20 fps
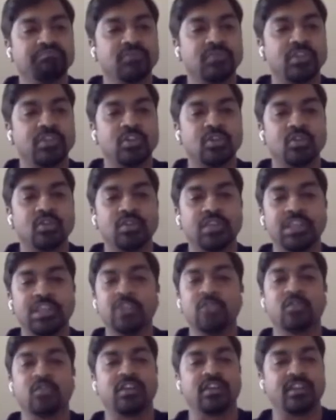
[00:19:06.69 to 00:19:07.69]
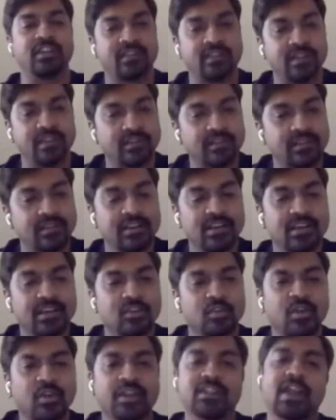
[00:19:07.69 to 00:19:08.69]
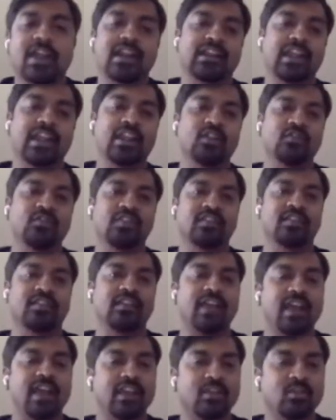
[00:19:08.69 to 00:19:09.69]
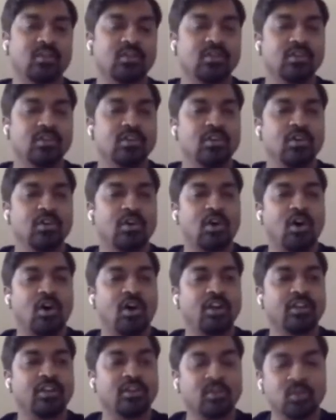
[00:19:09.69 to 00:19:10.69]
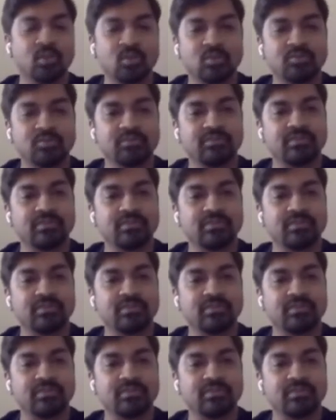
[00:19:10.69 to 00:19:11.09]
you know eu citizens so in that kind of a scenario although